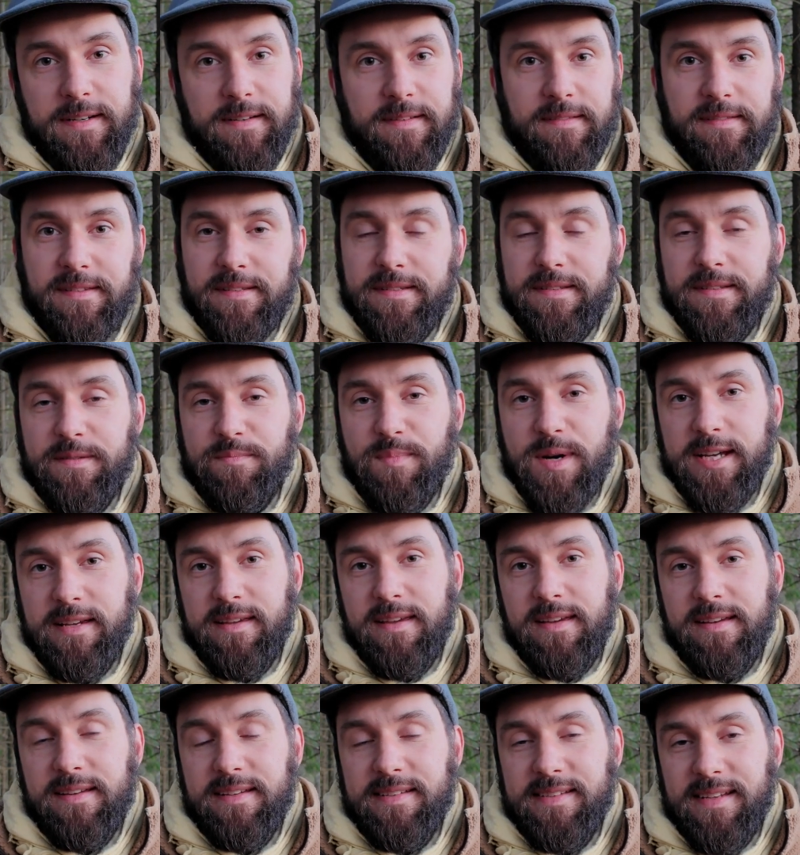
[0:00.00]
This is my
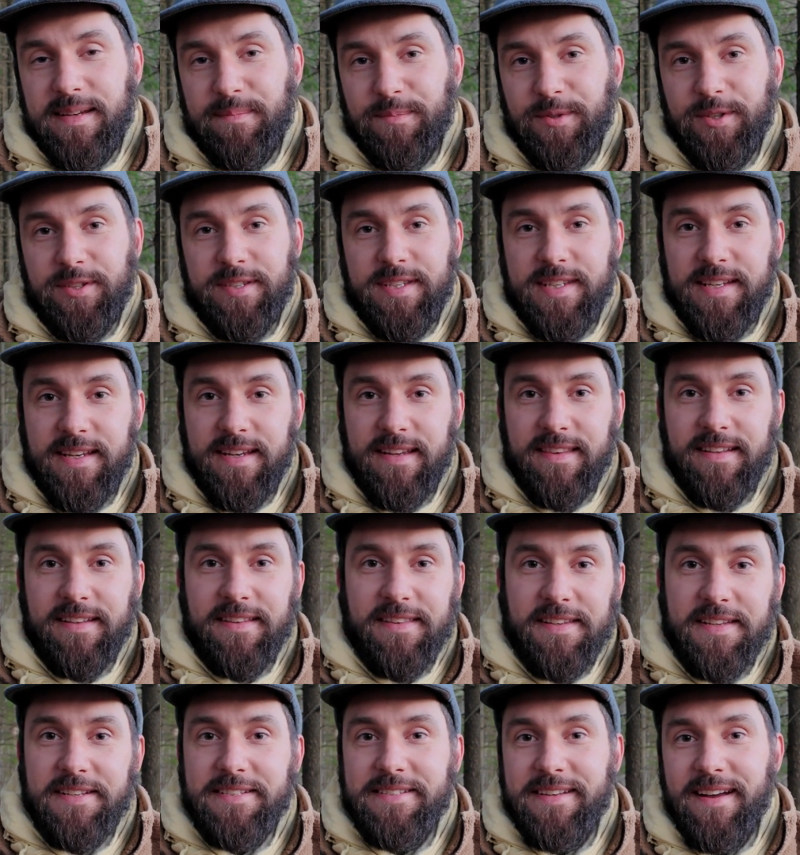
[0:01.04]
case. I'm not saying that
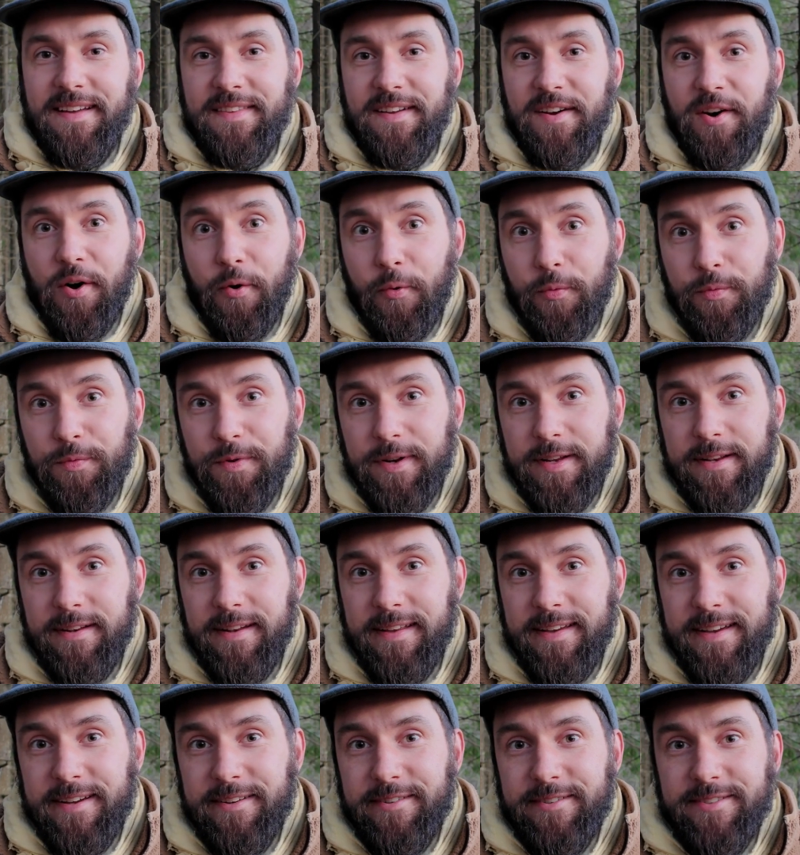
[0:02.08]
these are the only
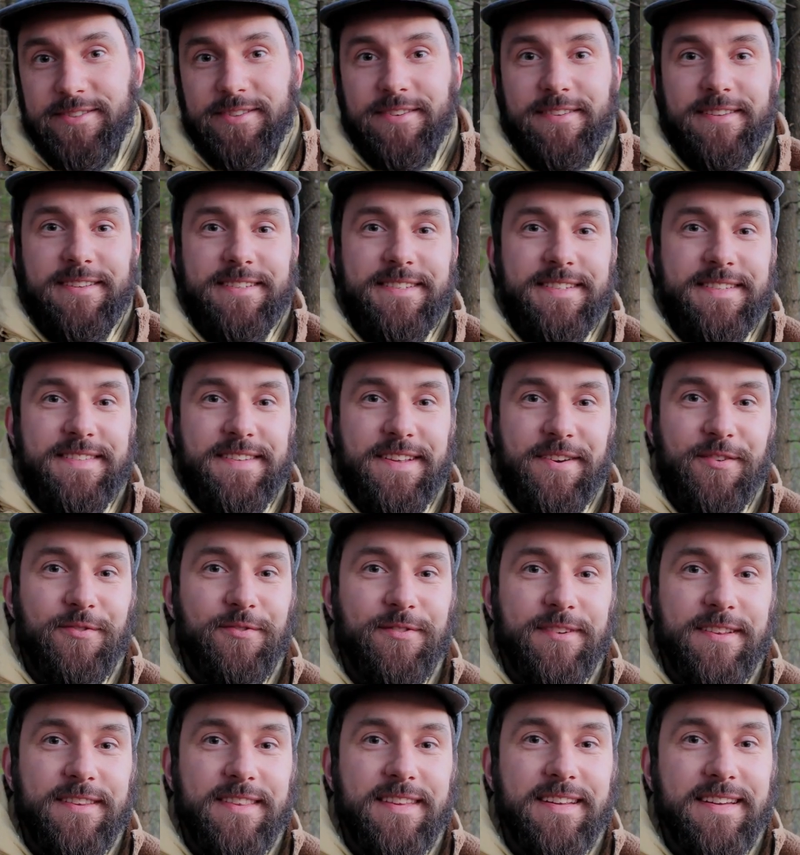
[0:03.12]
layers or this is the
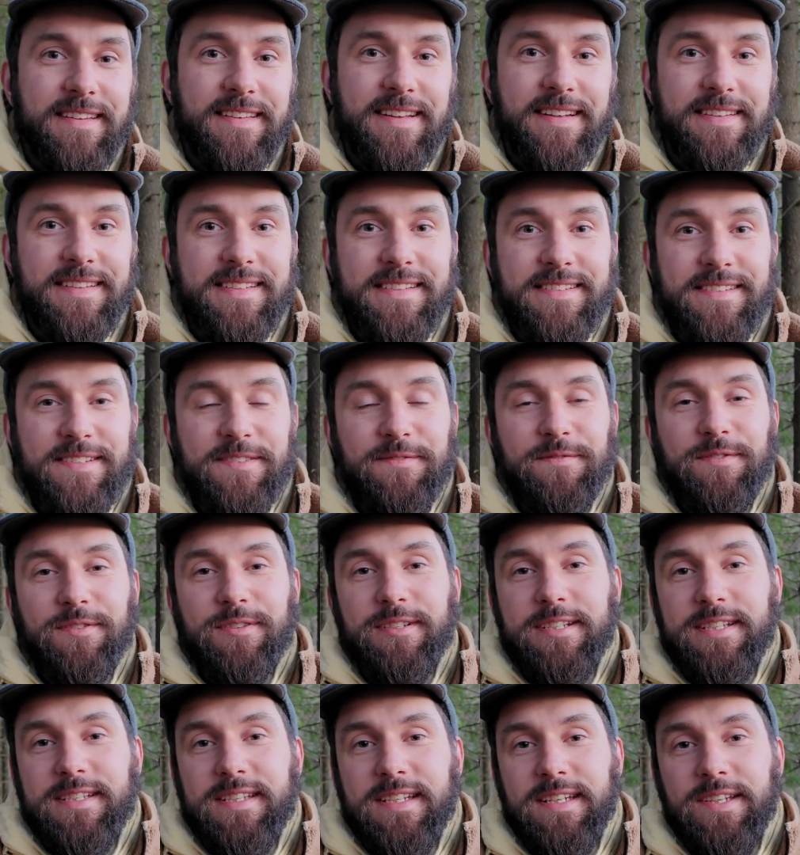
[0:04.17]
only thing that is
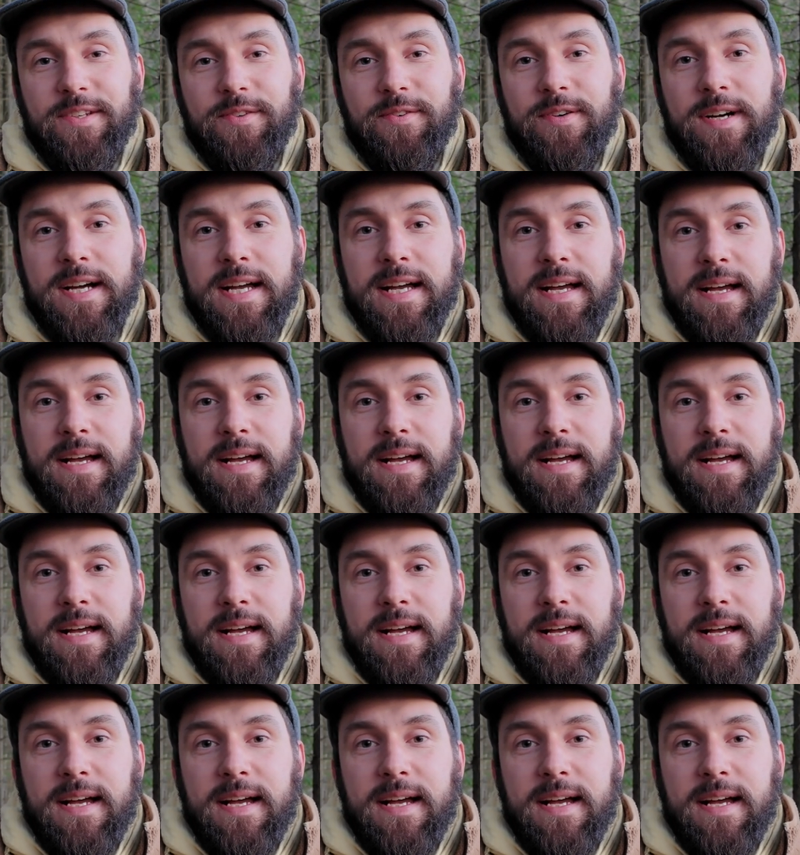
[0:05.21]
influencing you.